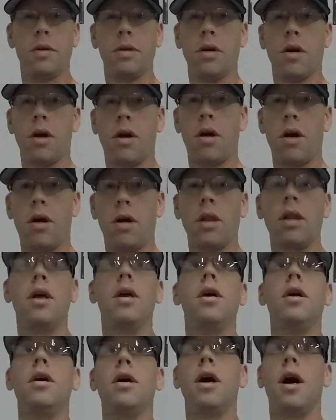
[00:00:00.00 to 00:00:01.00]
y'all
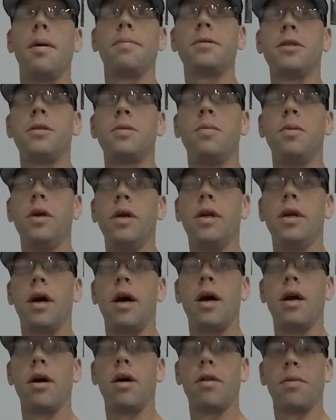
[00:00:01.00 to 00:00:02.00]
up to speed
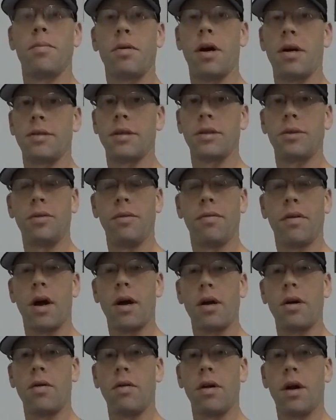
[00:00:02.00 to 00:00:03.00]
on all the projects we've
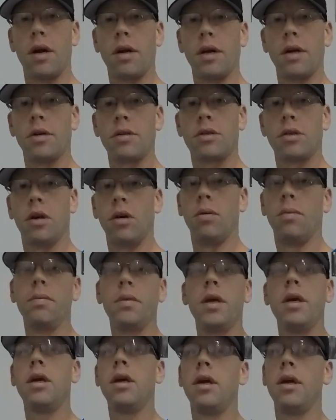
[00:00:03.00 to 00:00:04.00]
got going on here. So
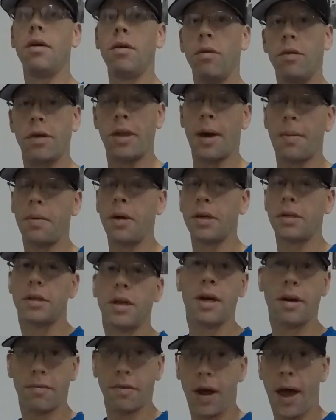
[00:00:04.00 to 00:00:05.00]
with that being
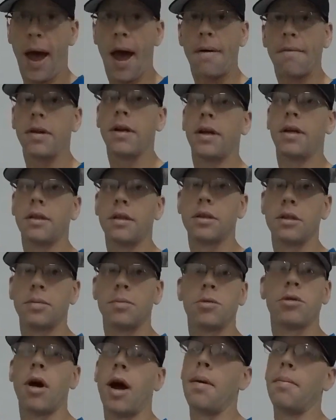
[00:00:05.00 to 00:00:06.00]
said, if you haven't hit the
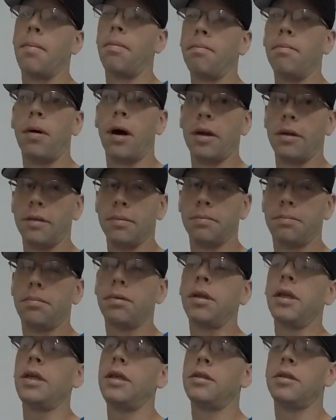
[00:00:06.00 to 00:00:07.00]
subscribe button,
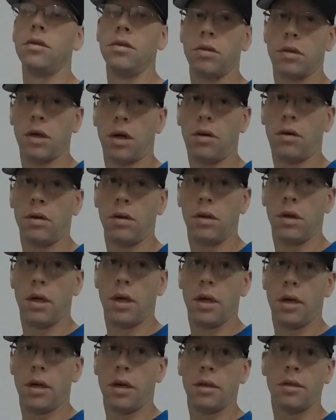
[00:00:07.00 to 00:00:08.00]
please do so.
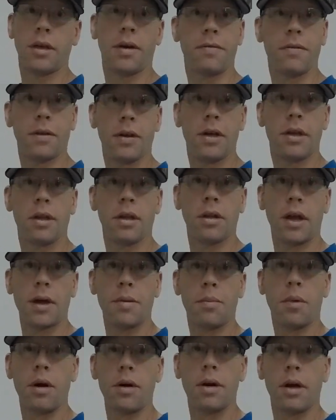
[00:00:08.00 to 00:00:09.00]
Definitely hit the
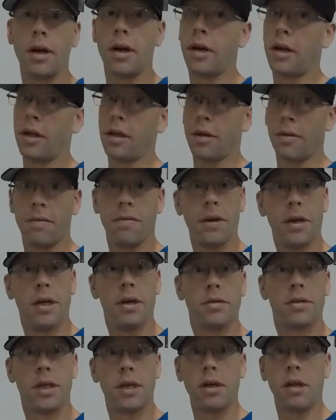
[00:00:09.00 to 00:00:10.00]
like button on any of the
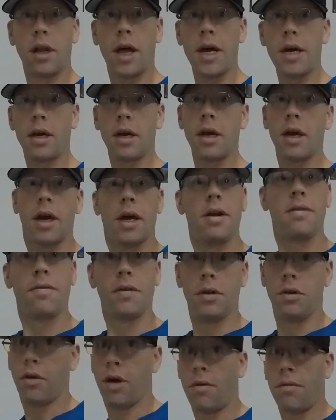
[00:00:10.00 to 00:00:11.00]
videos that you like, and if you
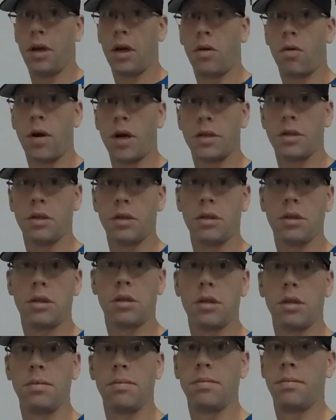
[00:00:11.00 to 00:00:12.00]
do have any
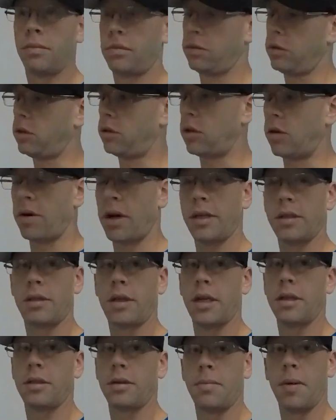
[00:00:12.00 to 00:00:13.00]
questions, don't
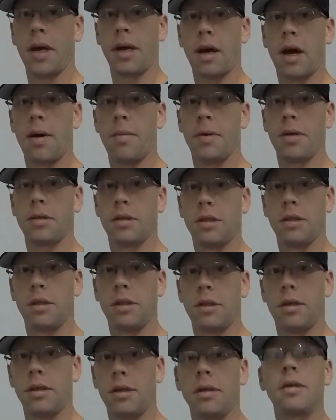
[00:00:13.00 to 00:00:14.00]
hesitate to make comments in
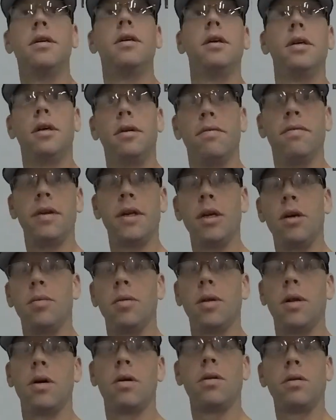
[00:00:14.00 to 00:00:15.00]
the video
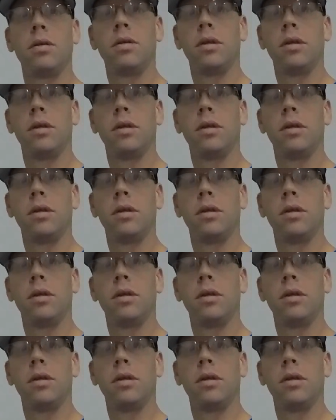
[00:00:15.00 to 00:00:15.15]
below,